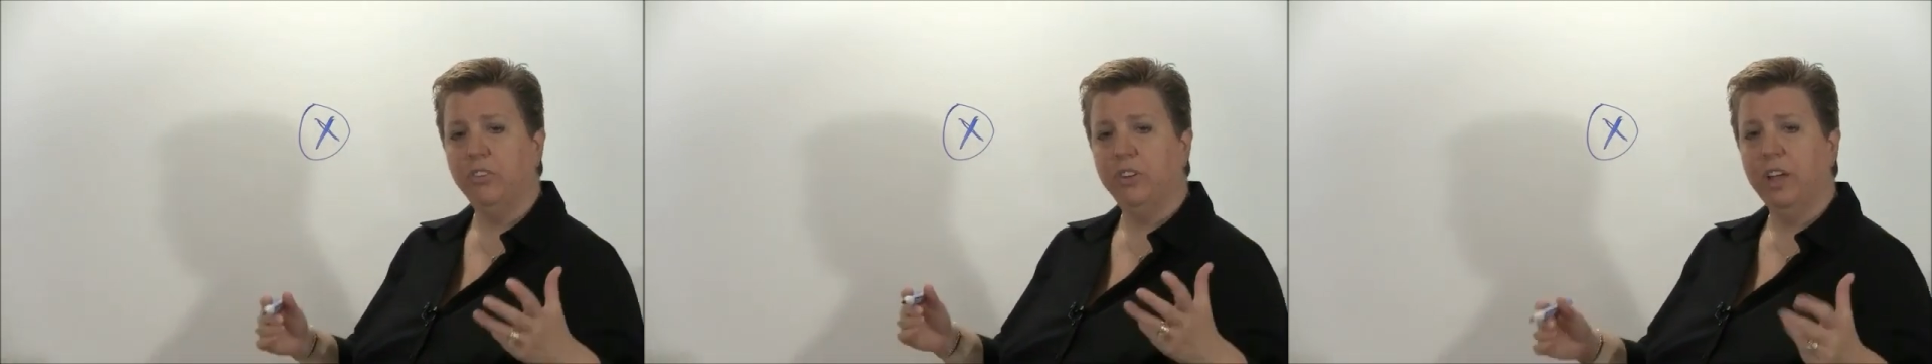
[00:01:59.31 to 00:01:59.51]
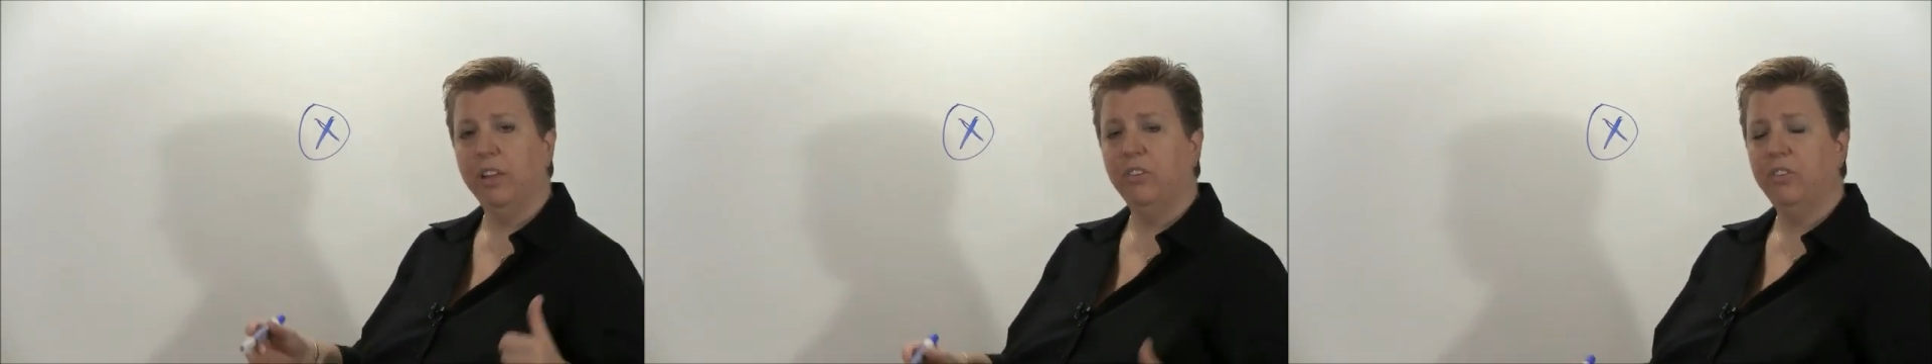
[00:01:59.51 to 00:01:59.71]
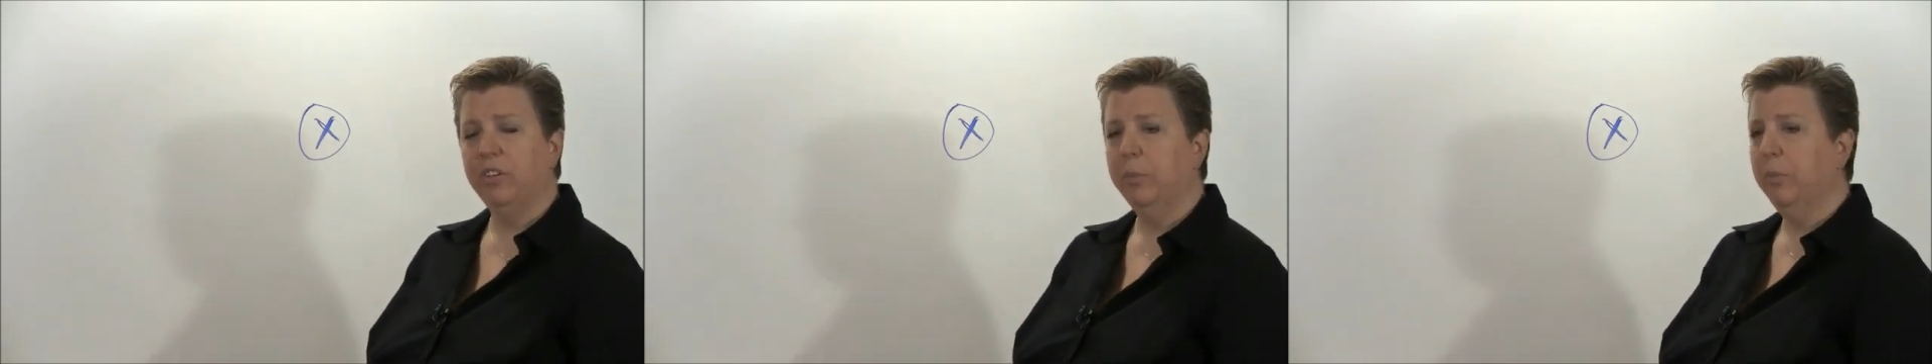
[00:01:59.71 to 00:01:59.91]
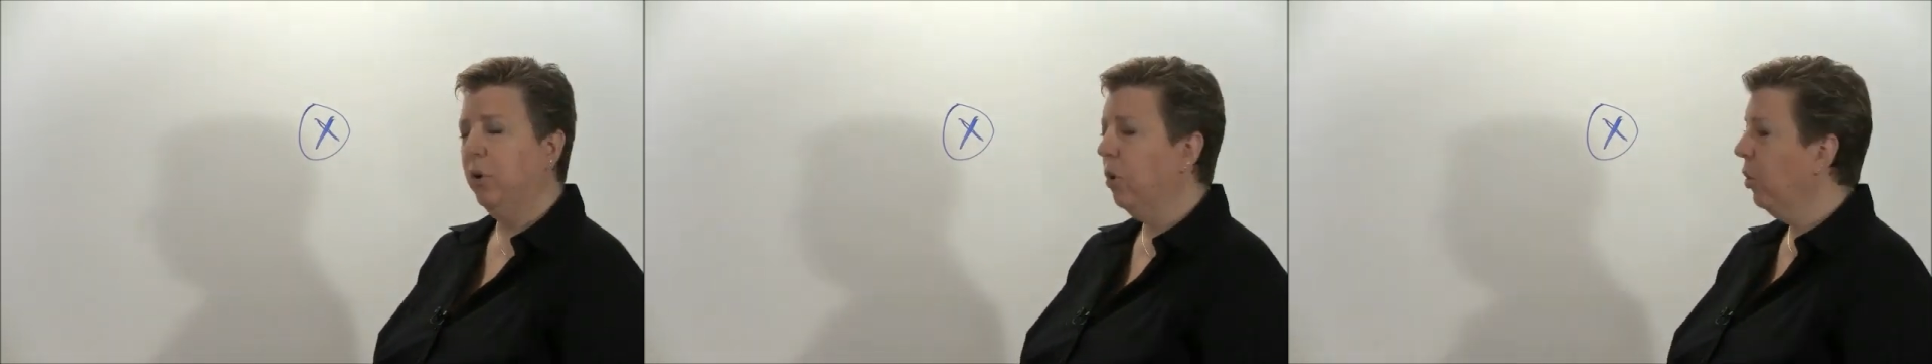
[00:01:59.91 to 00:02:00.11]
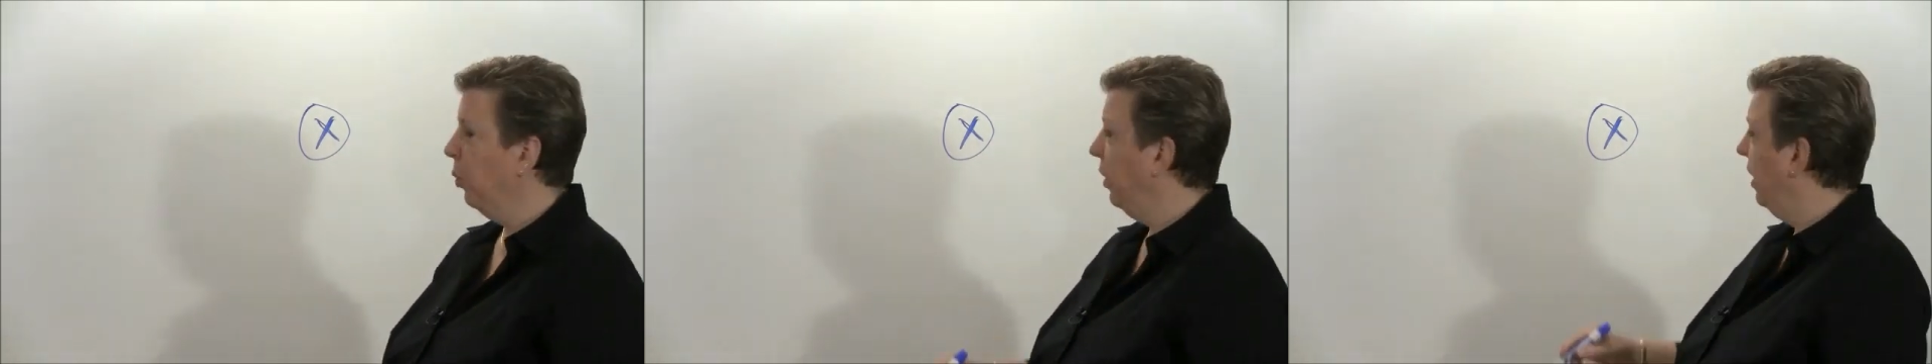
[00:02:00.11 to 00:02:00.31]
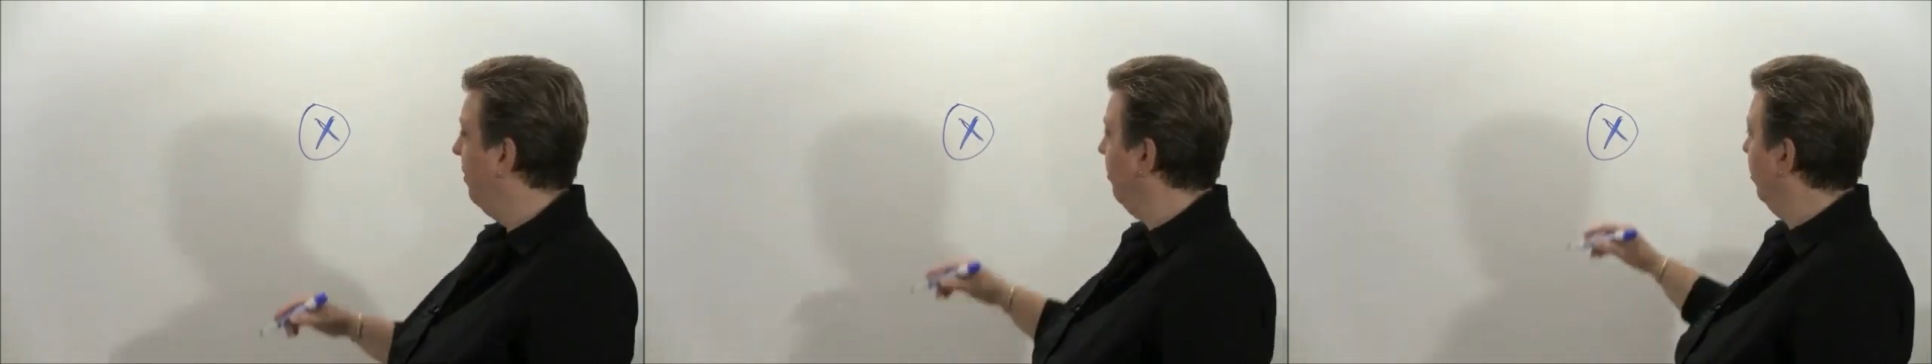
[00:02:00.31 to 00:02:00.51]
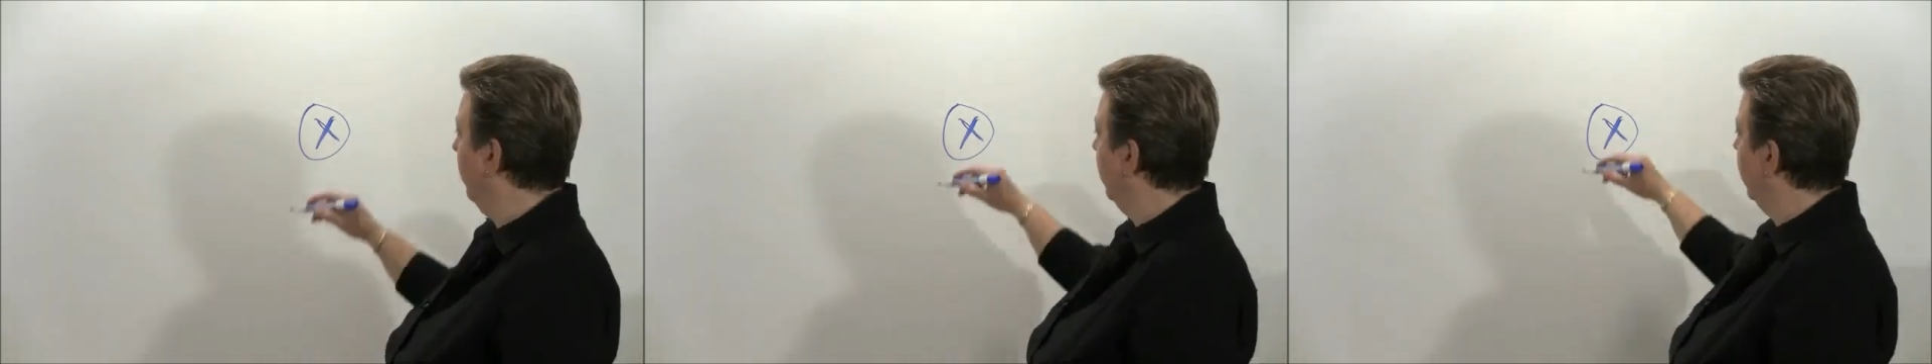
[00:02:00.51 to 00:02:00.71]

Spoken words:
a teleseminar, whatever it